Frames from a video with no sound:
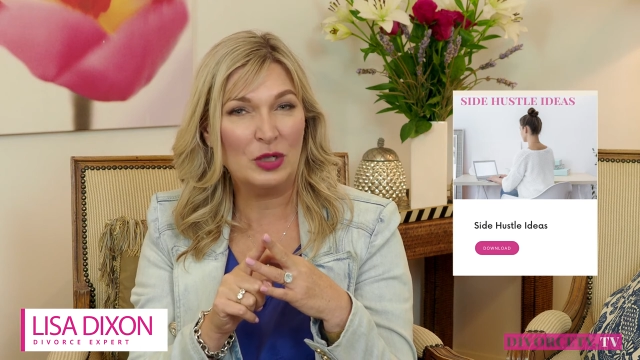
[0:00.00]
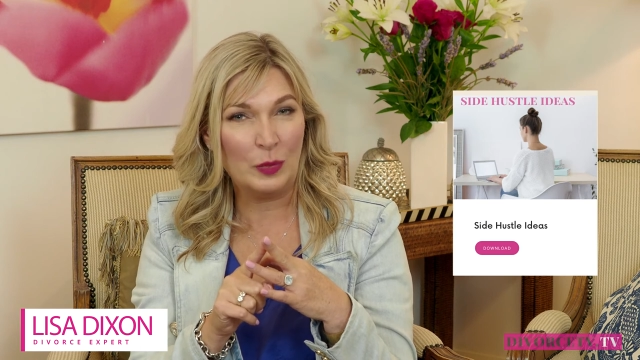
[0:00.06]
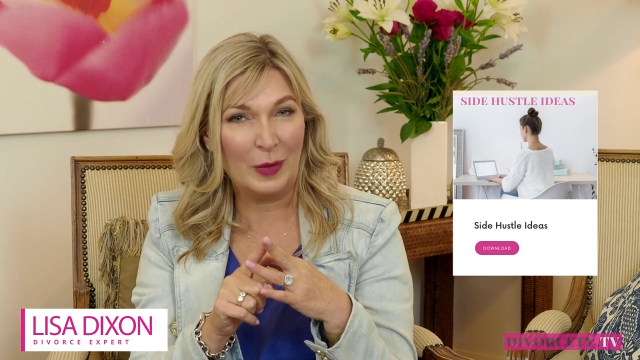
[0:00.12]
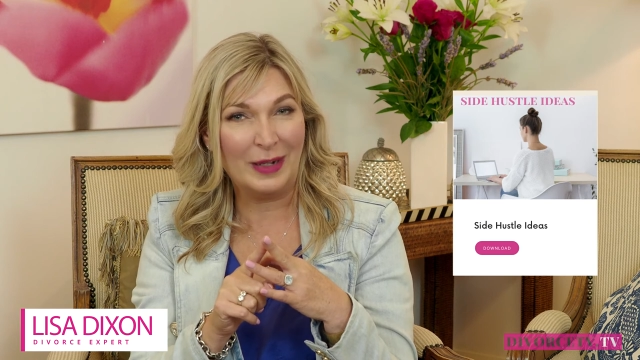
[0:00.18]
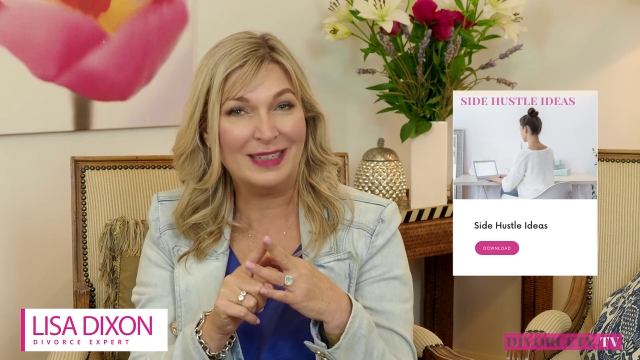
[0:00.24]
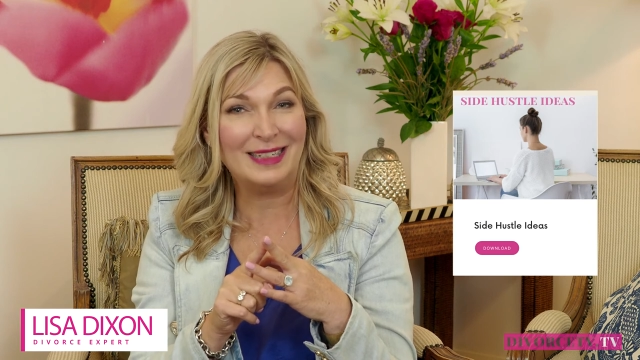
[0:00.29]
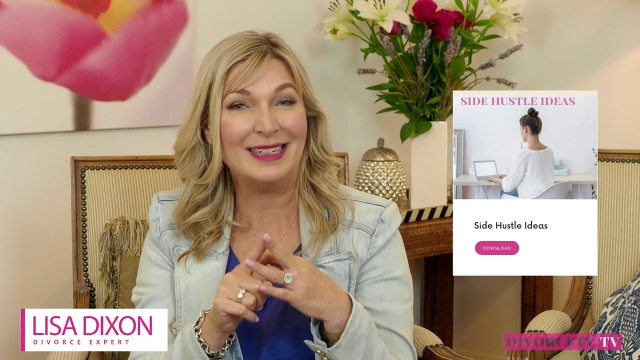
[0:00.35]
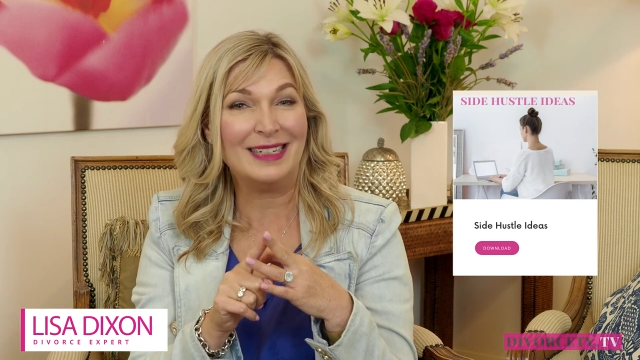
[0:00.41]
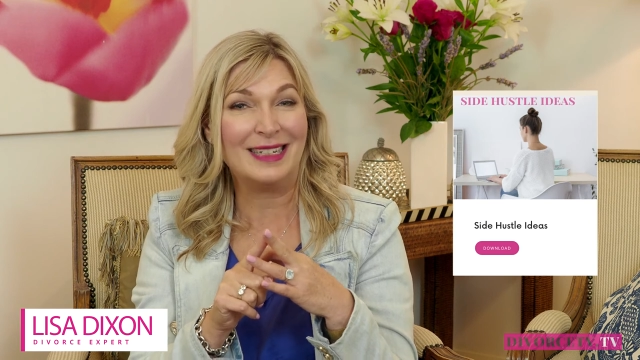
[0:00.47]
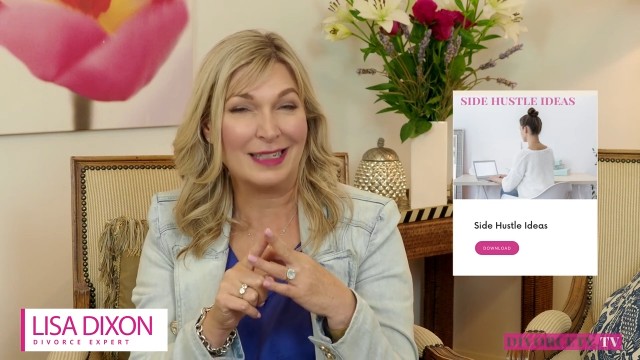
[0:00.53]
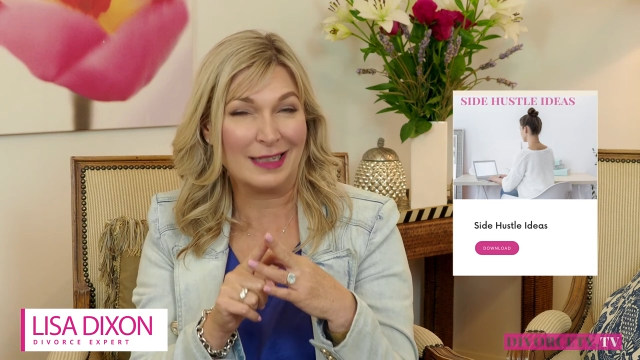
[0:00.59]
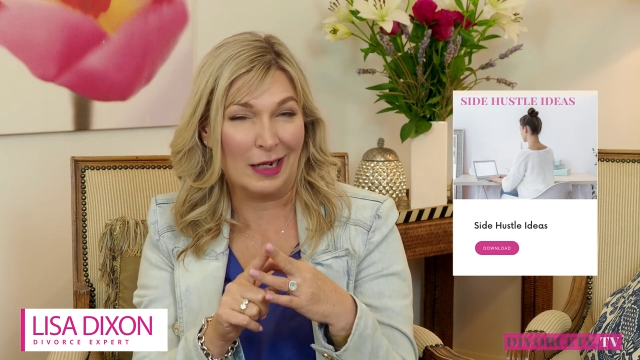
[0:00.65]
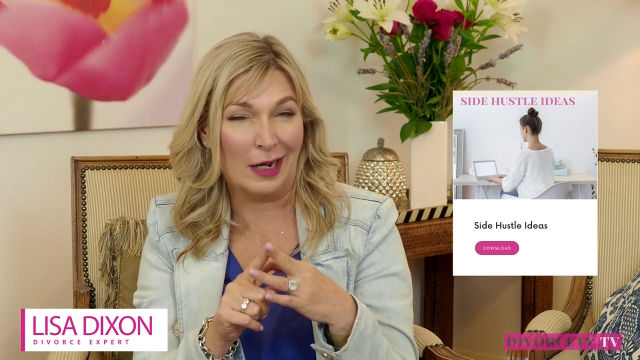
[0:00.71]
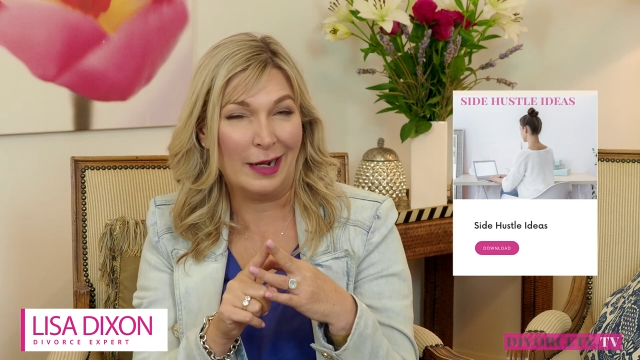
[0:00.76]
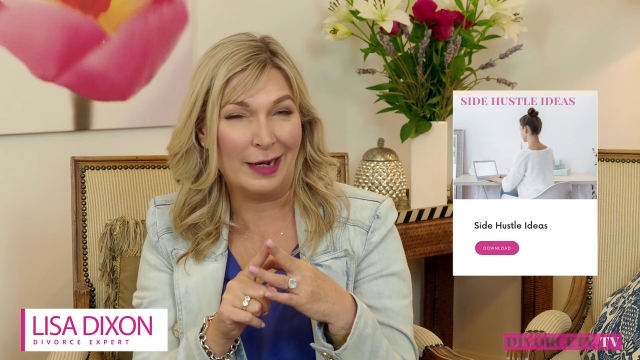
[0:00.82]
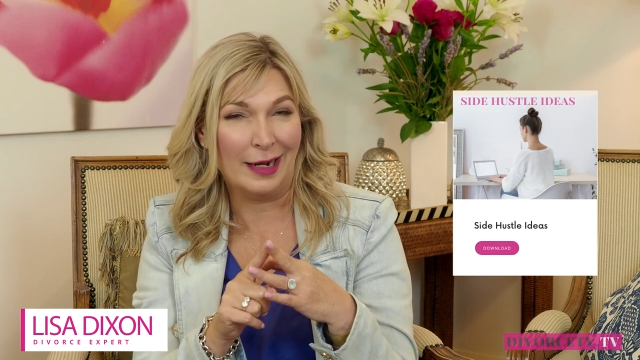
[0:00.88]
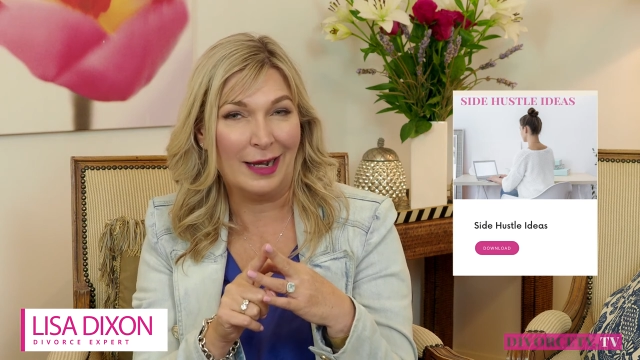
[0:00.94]
twenty
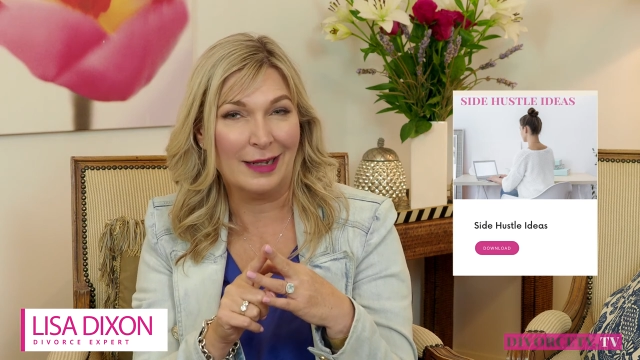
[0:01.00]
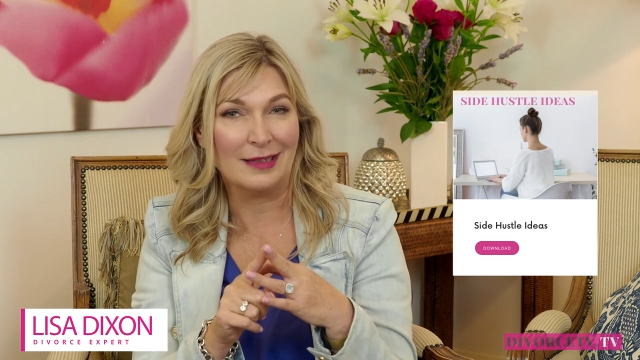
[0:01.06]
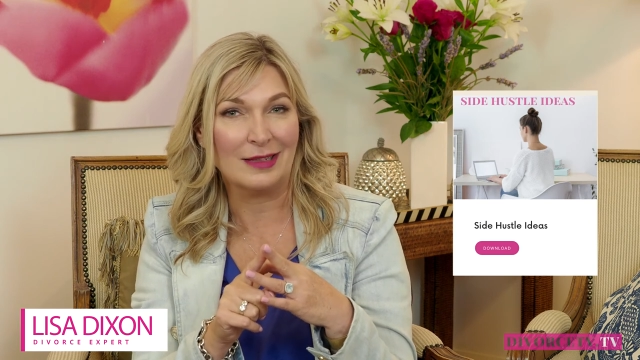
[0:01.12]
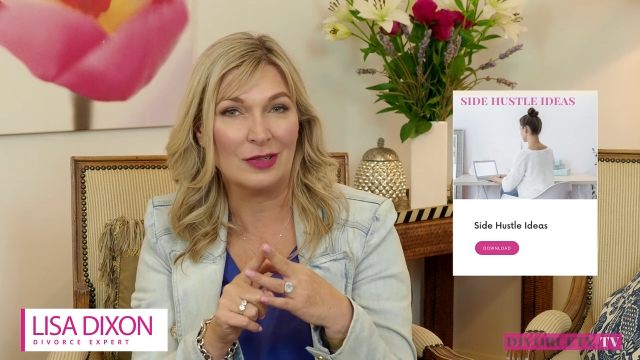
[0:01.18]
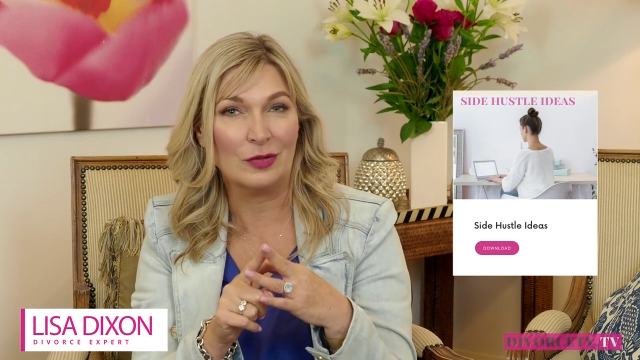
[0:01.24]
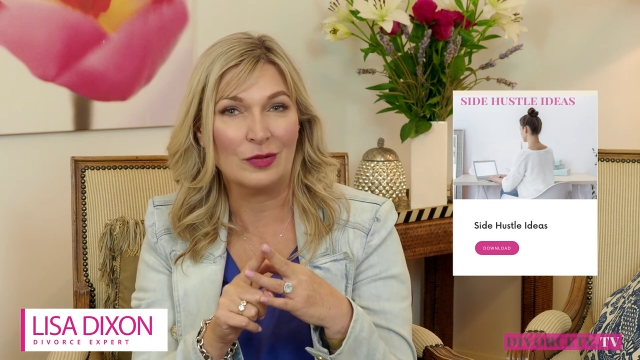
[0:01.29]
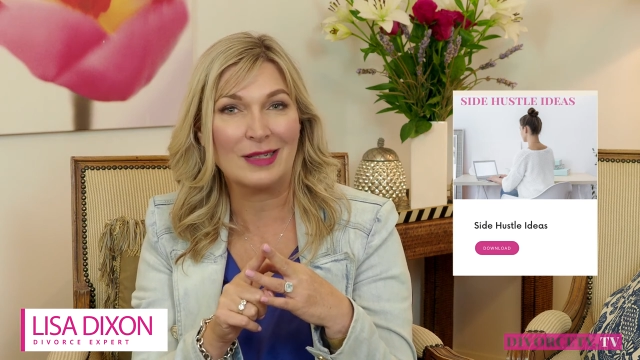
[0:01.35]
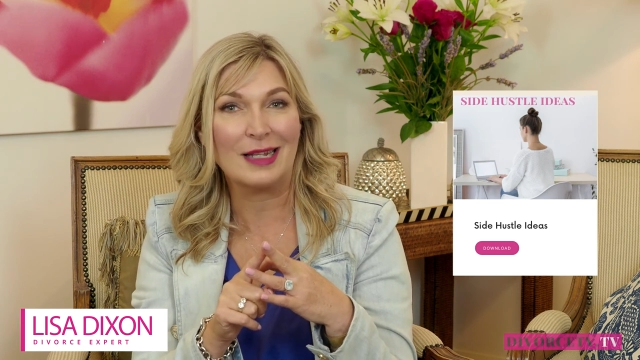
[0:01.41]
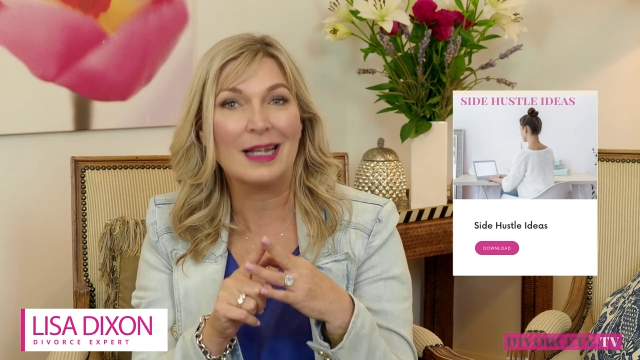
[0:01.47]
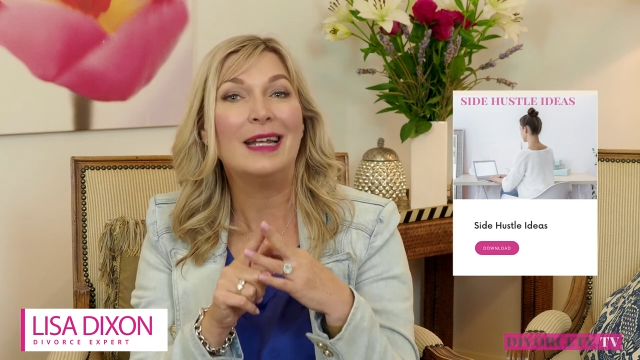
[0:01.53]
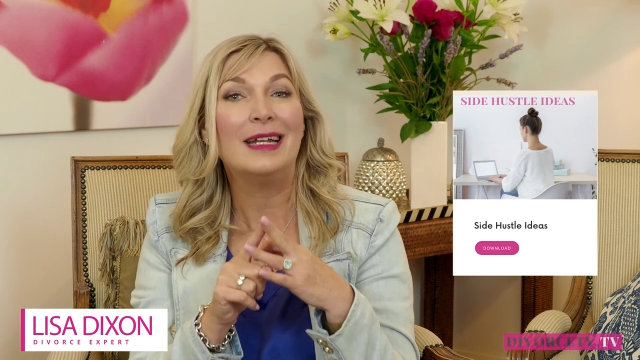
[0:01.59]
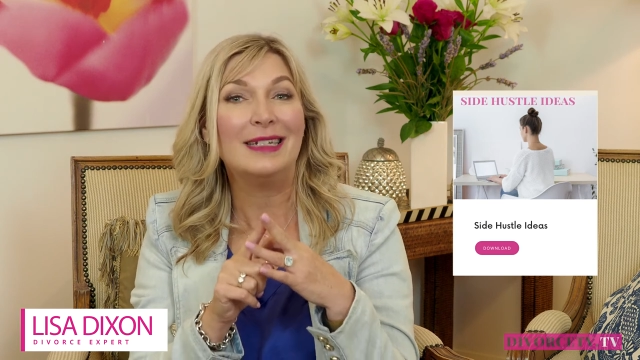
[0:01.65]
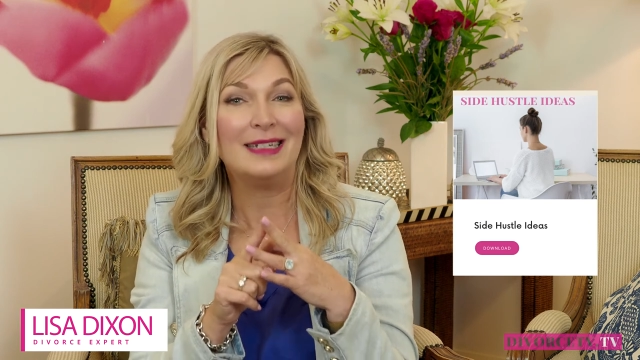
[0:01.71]
side hustles